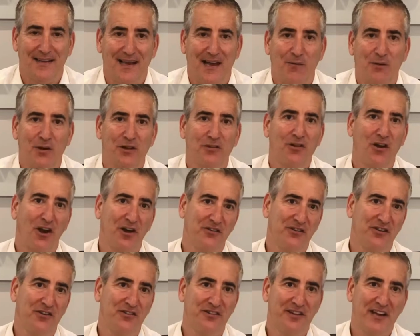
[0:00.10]
I want to talk
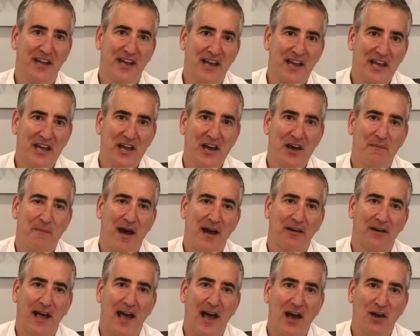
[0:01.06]
to you today
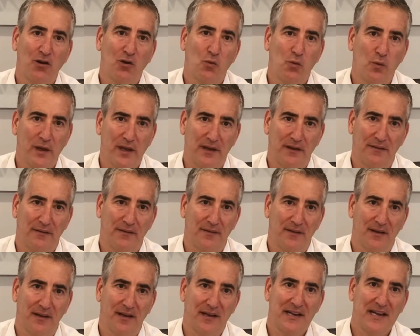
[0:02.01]
about how to win.
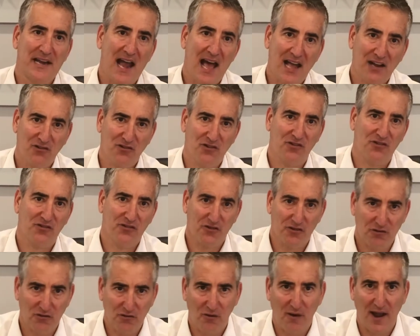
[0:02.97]
Not just
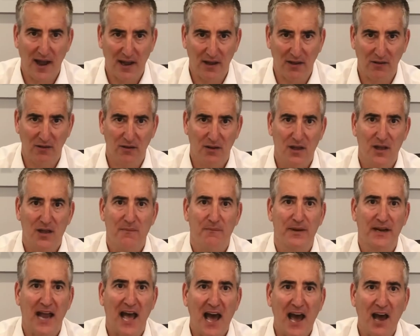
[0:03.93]
your trial,
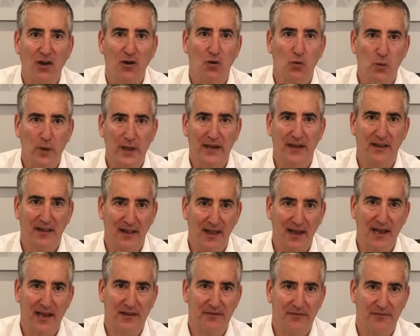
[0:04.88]
but how to win in
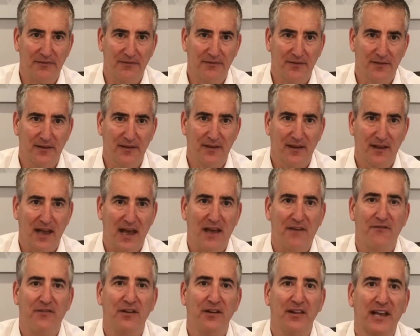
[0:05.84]
life. I
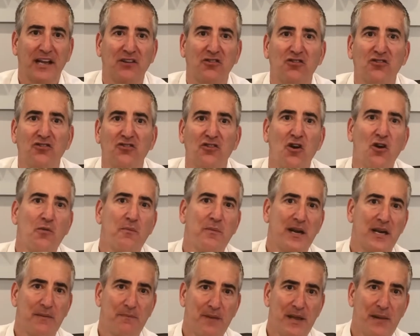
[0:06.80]
feel like so
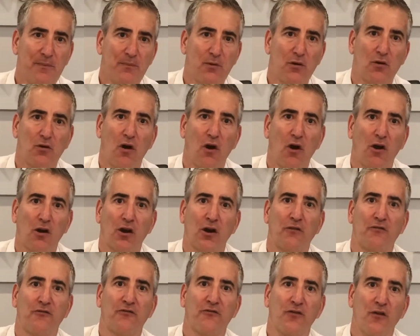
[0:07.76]
many people are
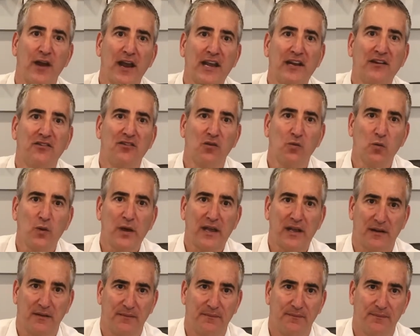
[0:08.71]
afraid to win.